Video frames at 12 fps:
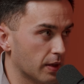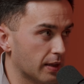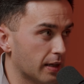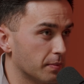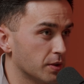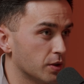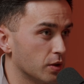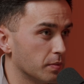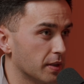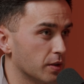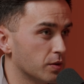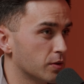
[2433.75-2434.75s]
And then I'm
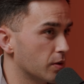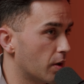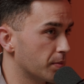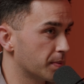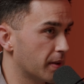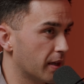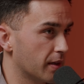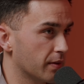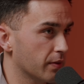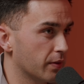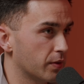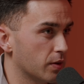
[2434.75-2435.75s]
assuming you stopped playing
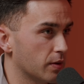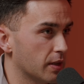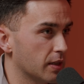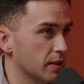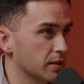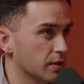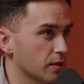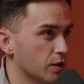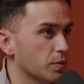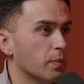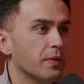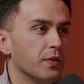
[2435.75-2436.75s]
for a few years?
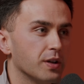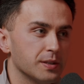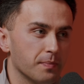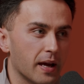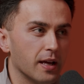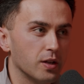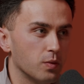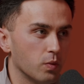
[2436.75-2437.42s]
Because when we first met, you